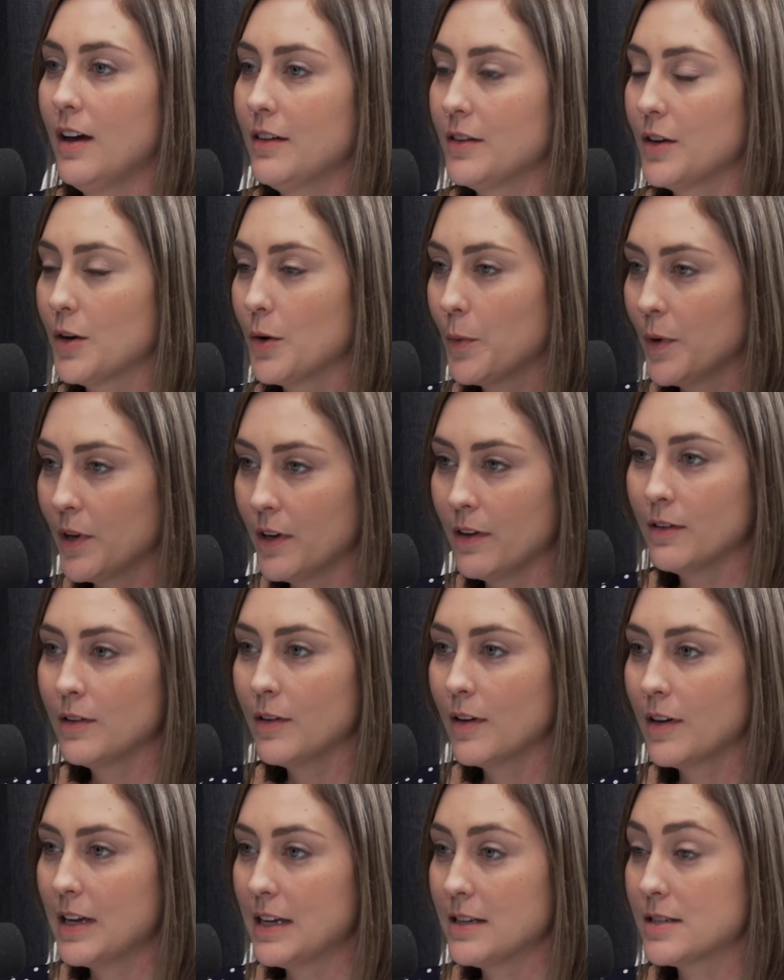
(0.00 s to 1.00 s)
Your
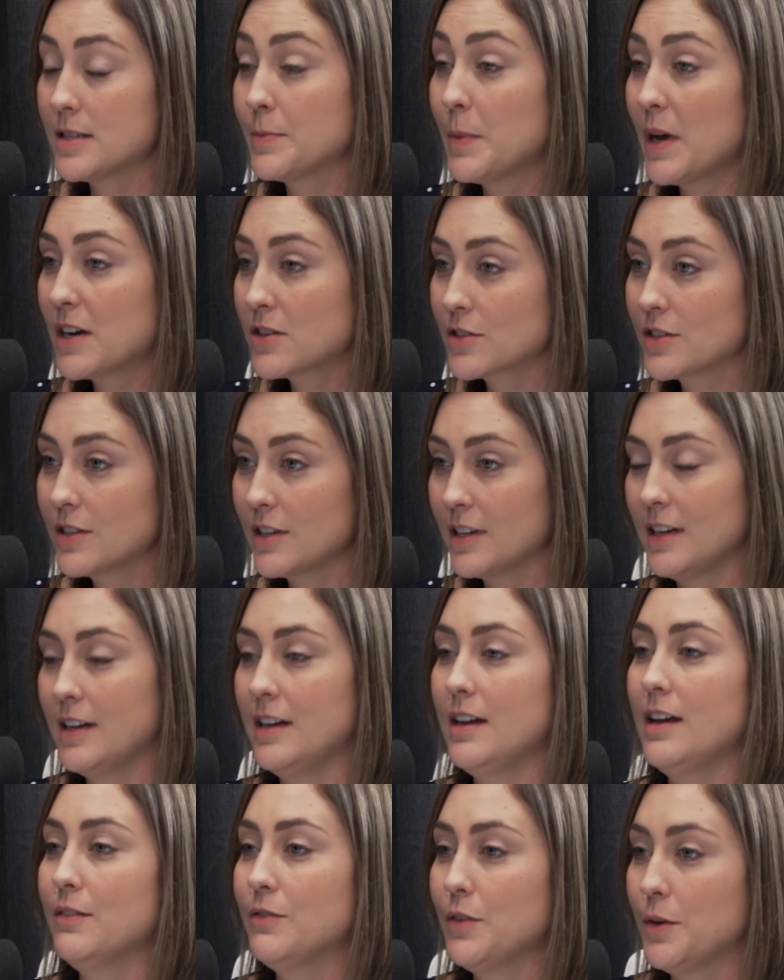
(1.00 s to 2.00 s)
will,
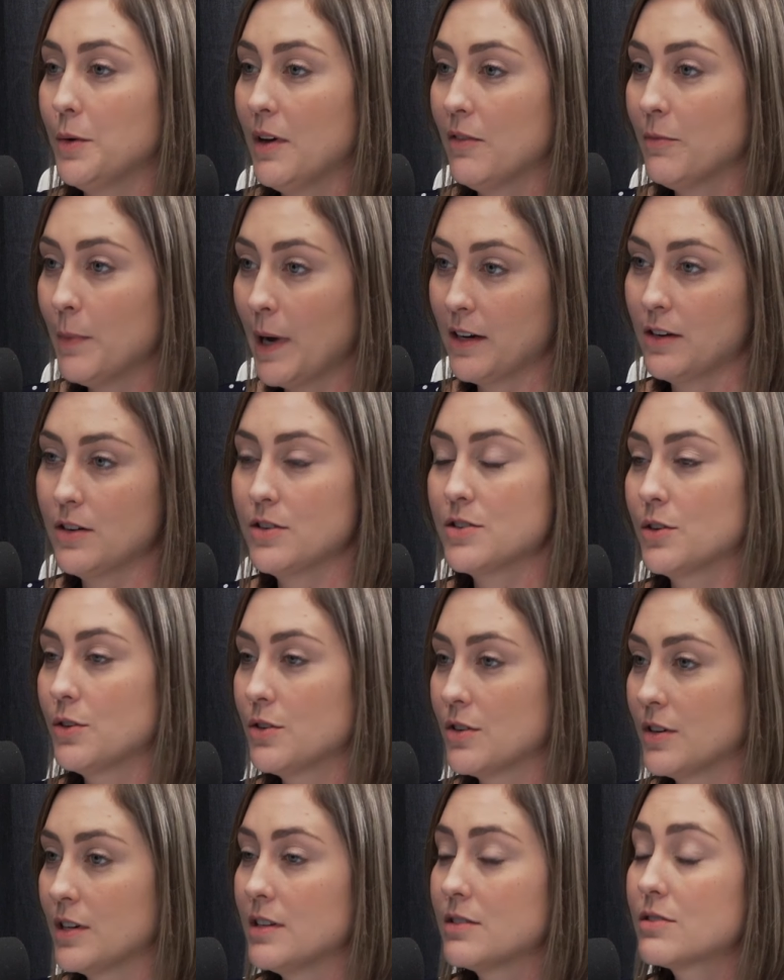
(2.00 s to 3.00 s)
especially if you have minor
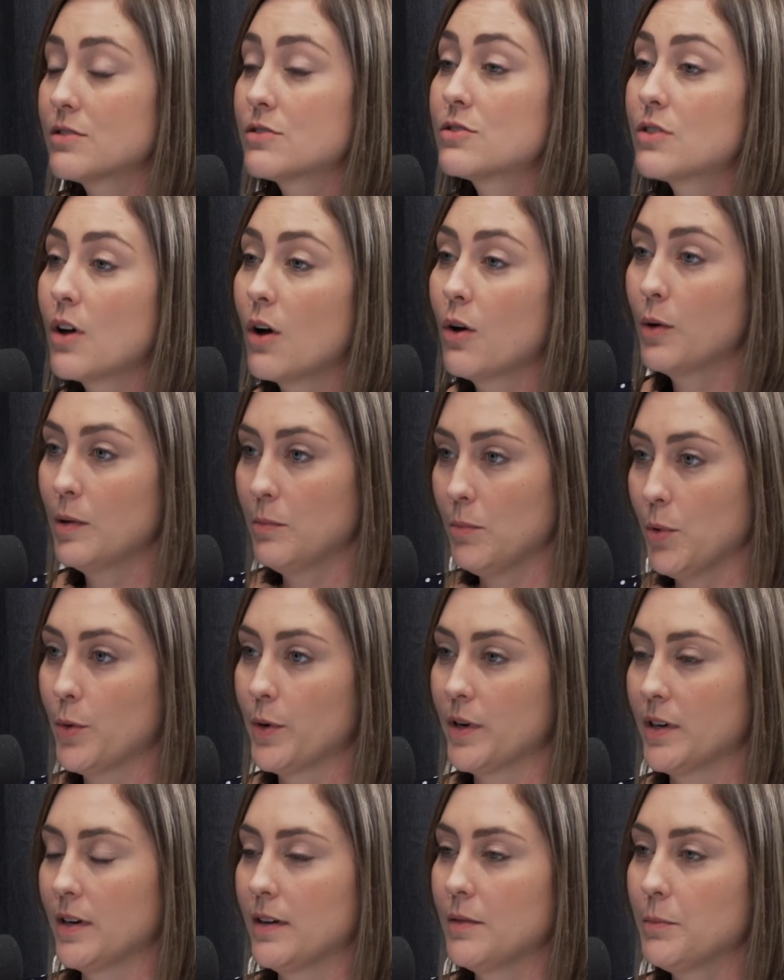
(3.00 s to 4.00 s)
children, is so
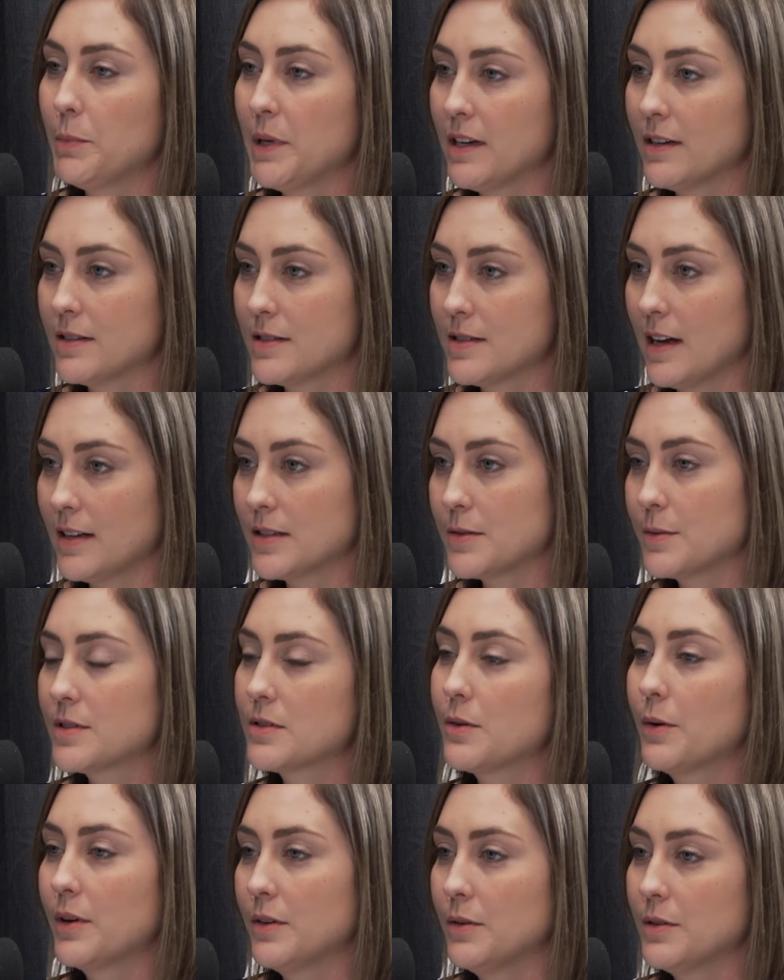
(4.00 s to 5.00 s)
important because that's what's
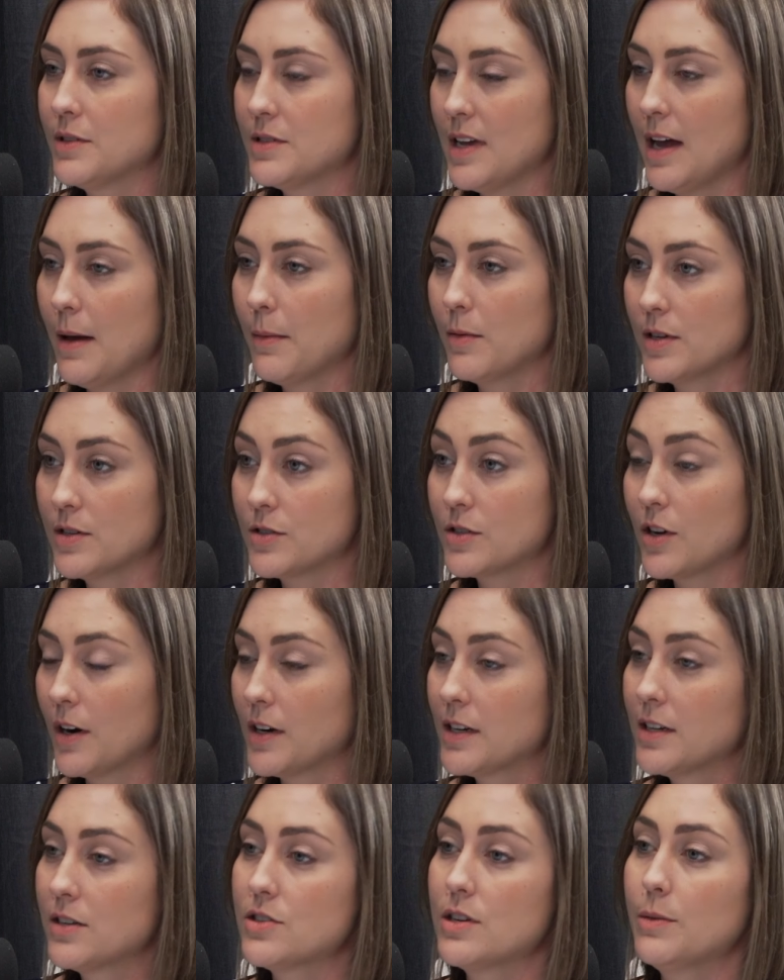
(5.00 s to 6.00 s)
going to establish
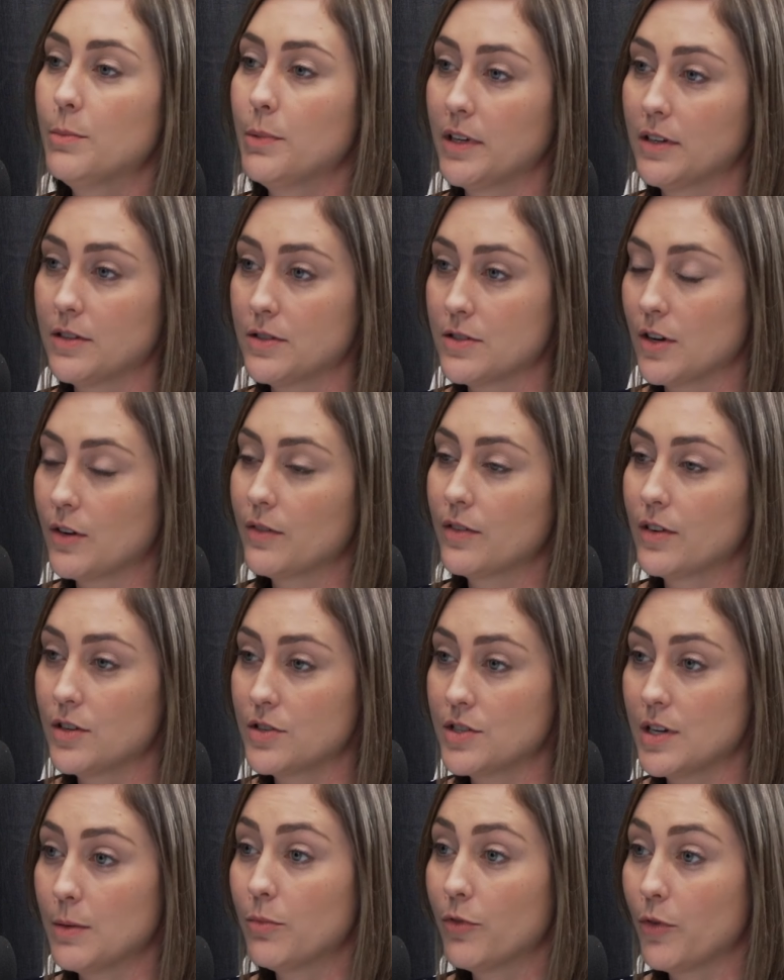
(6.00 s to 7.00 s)
guardianship and
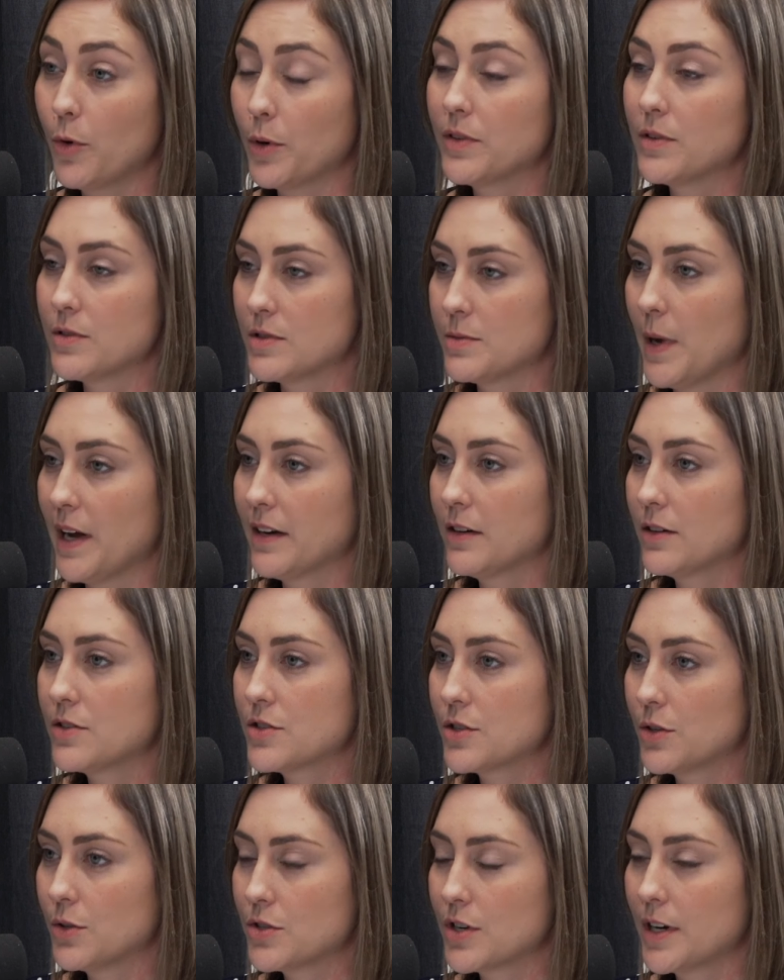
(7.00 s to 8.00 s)
conservatorship for those minor
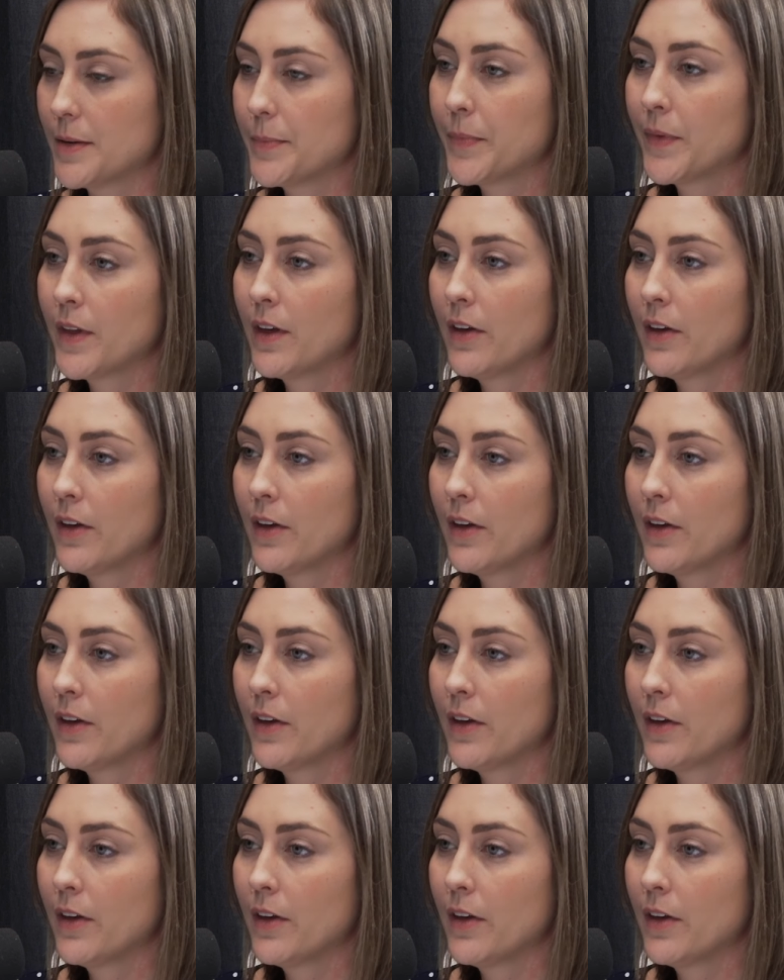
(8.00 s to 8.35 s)
children.